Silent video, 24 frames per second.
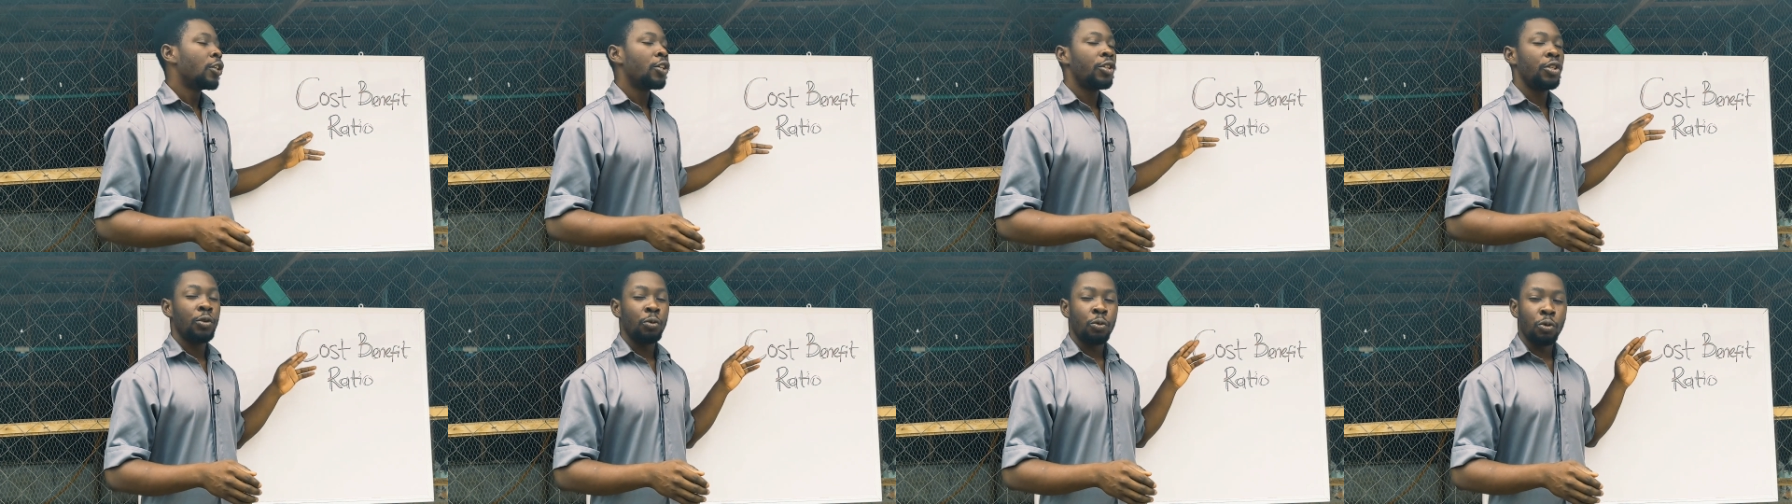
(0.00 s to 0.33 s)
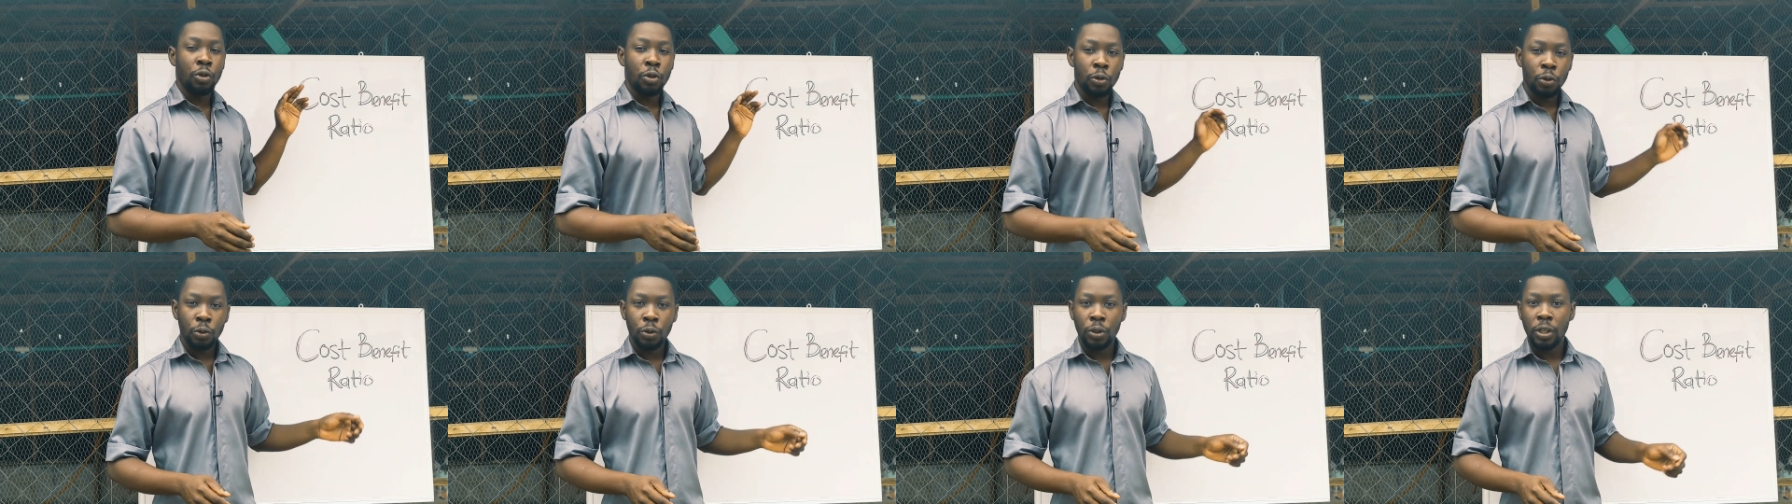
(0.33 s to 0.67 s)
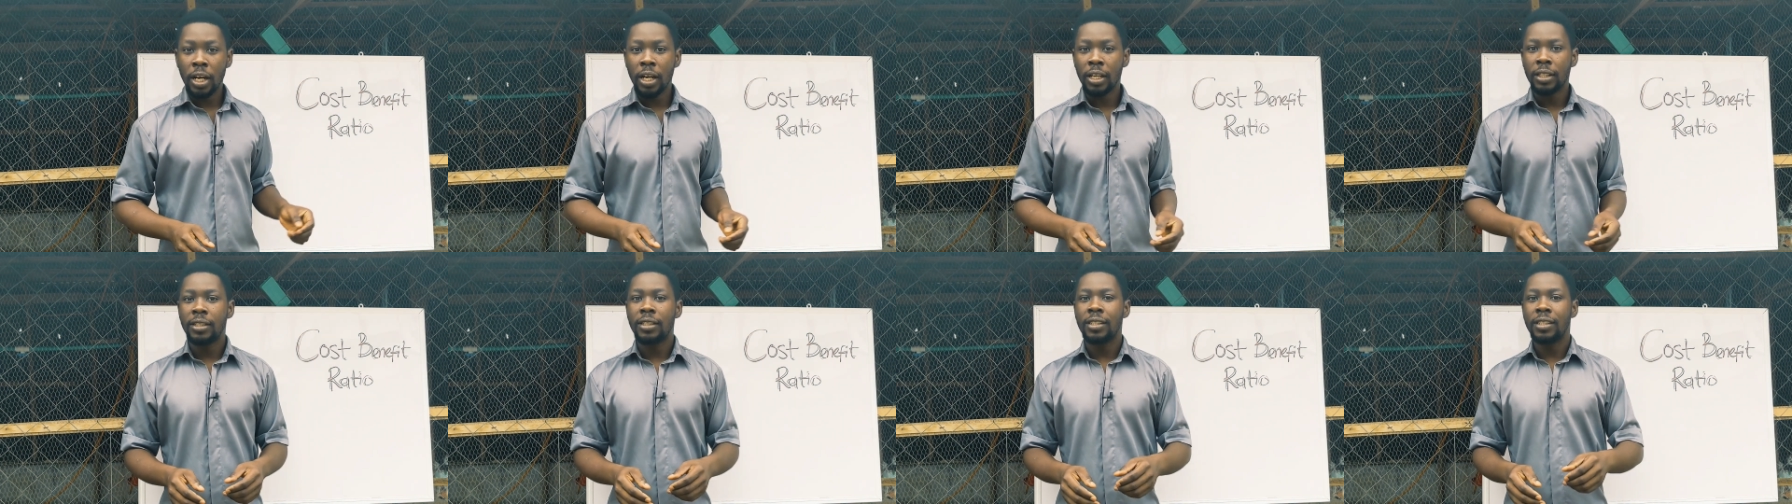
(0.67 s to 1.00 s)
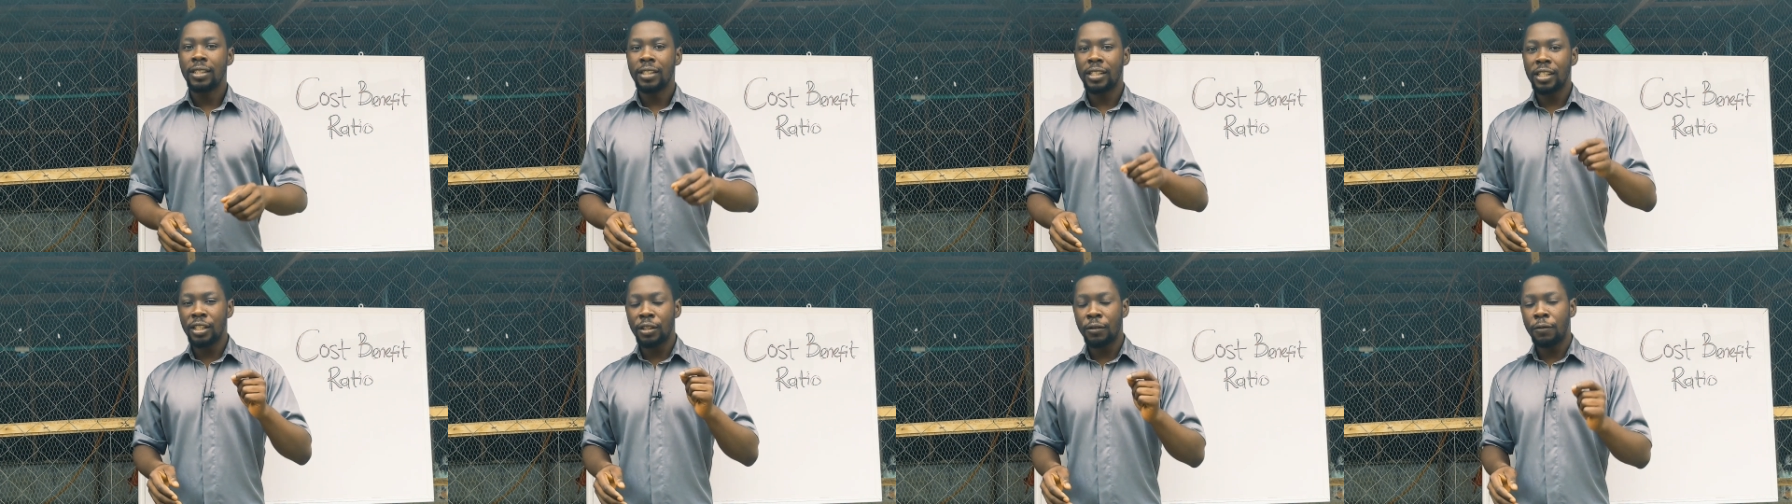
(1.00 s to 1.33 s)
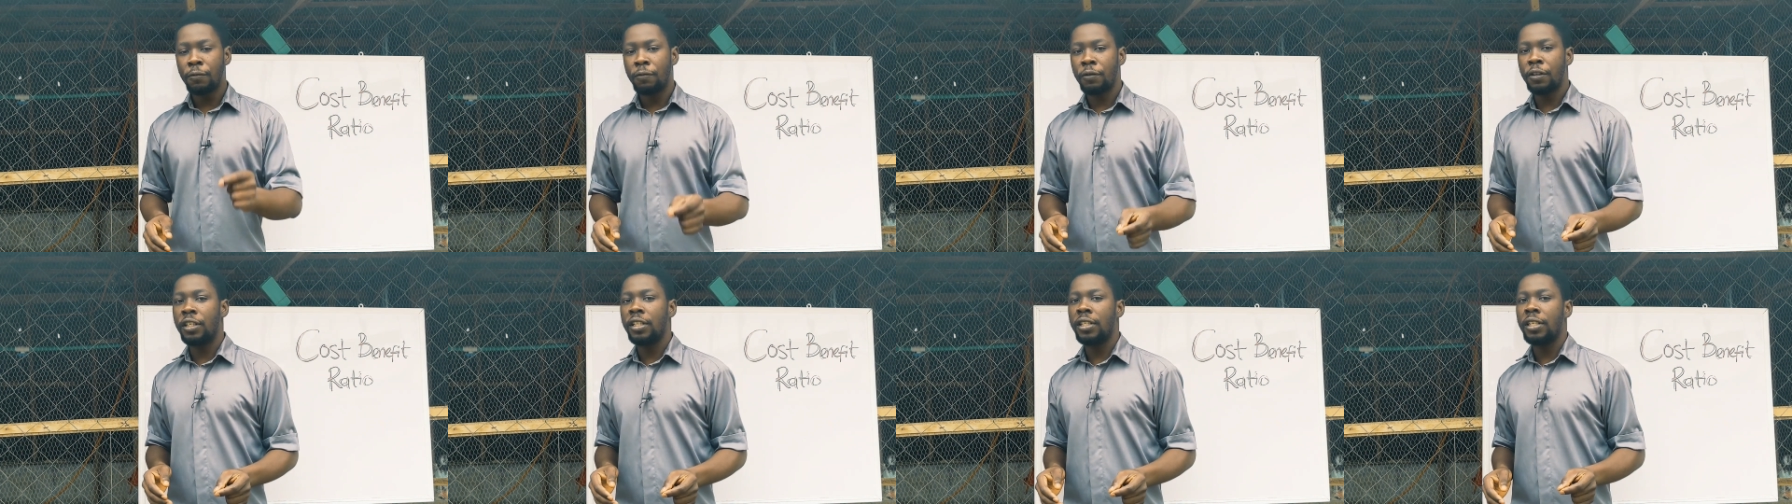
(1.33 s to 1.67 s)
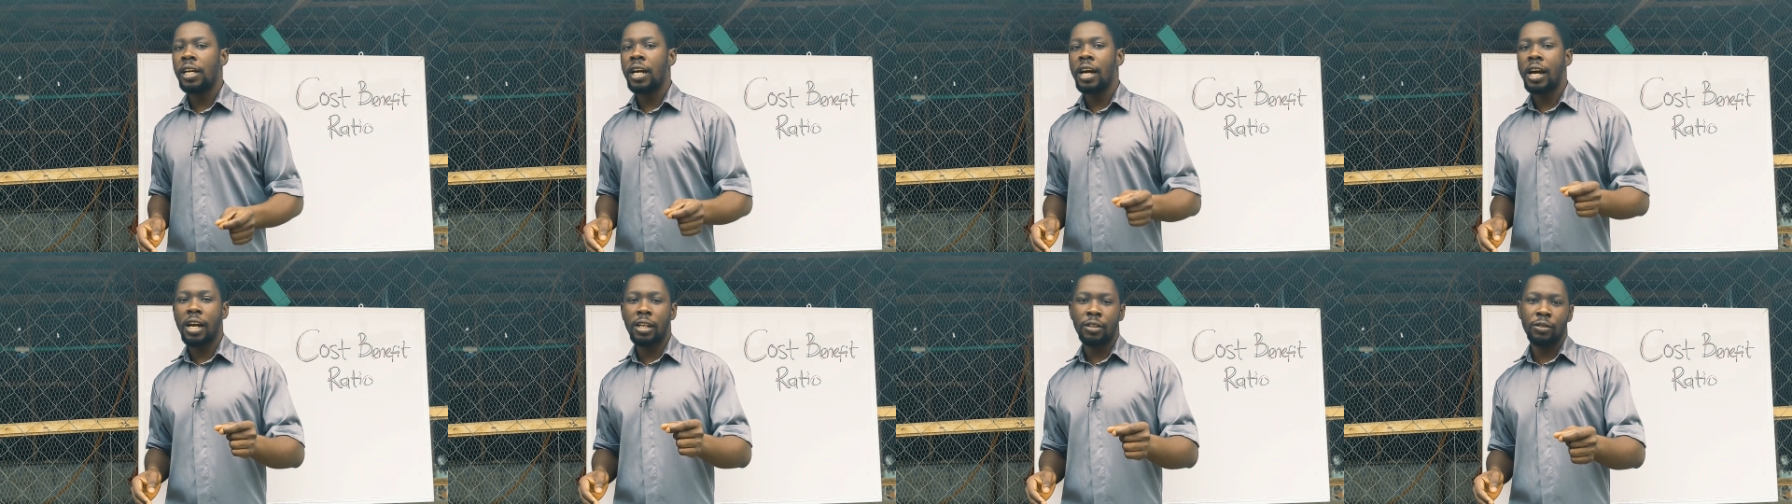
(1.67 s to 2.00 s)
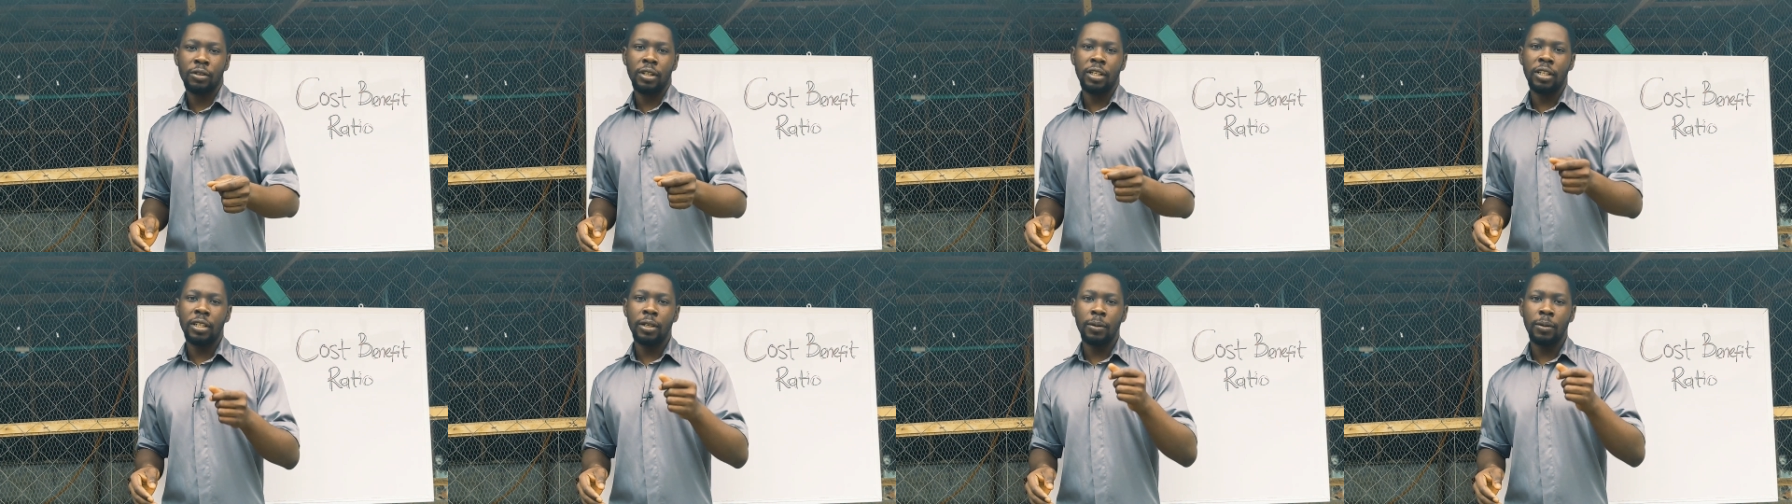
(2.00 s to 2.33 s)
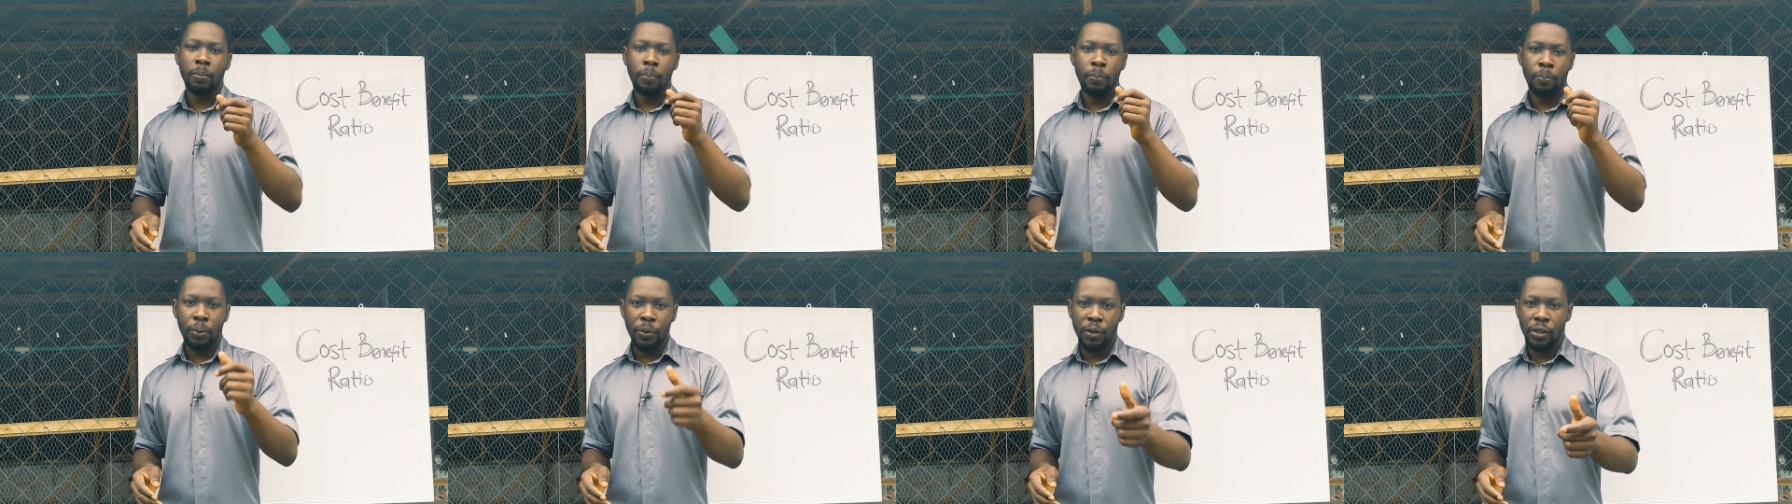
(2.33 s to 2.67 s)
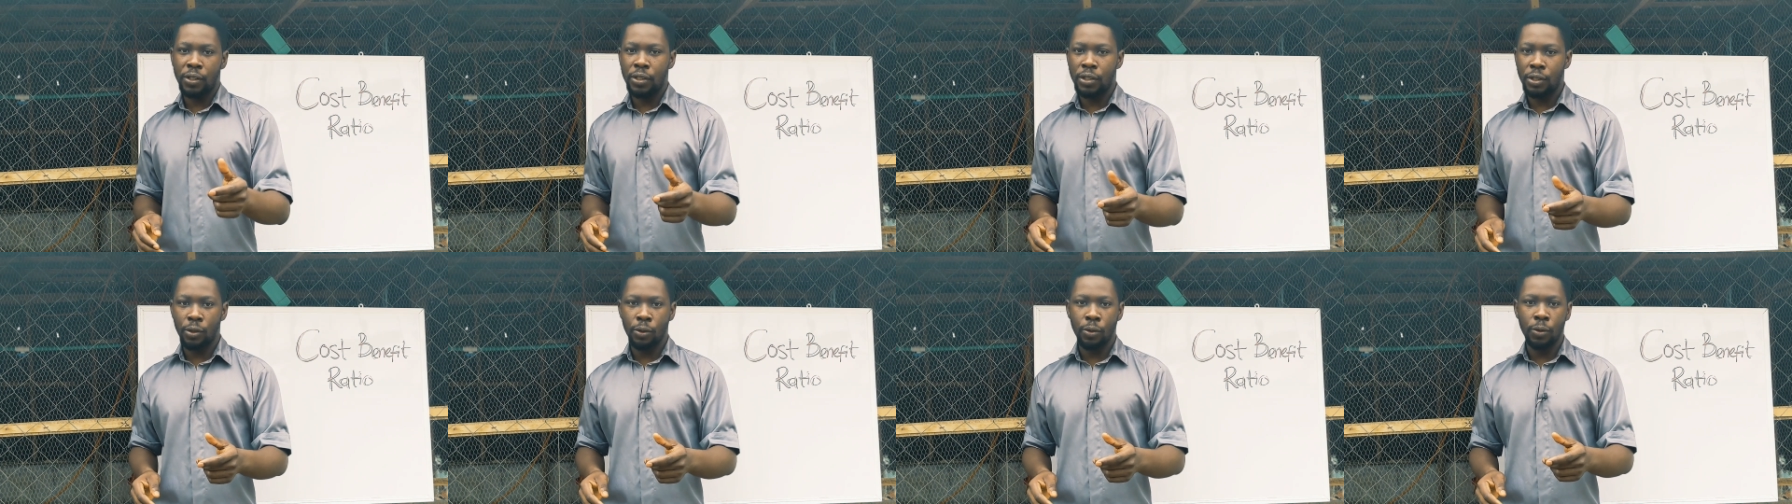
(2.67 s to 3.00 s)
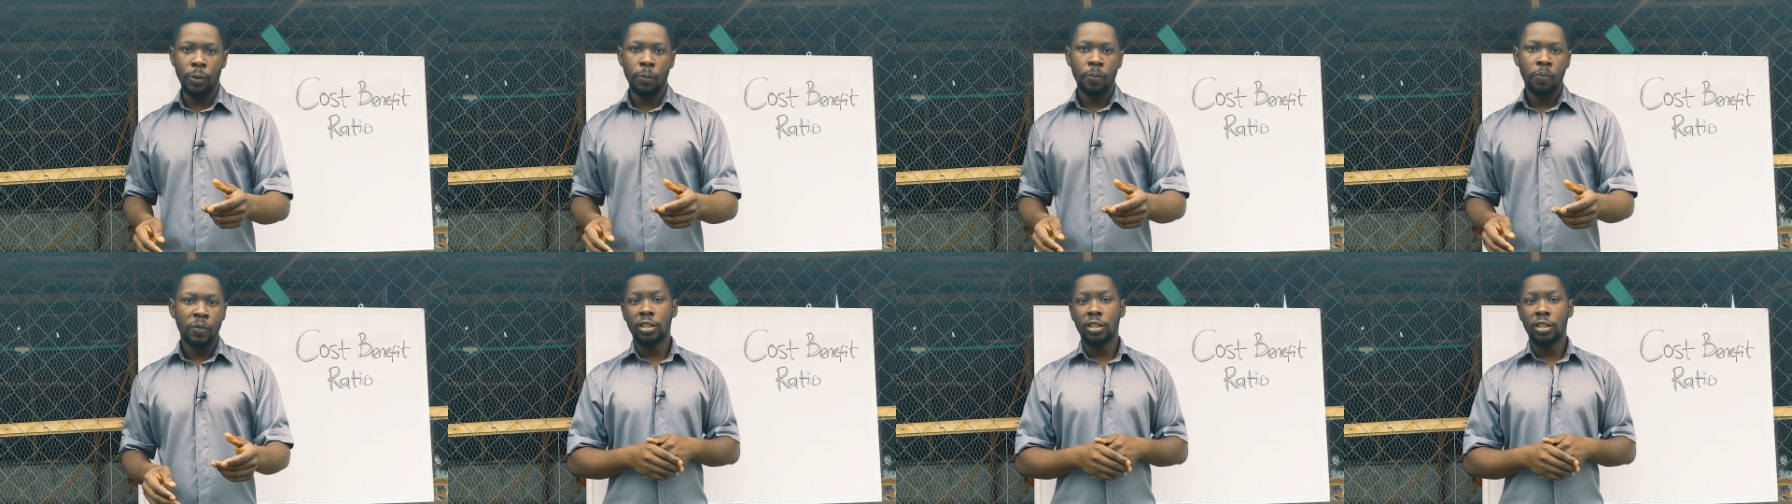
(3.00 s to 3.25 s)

you will know that this feed actually pays you.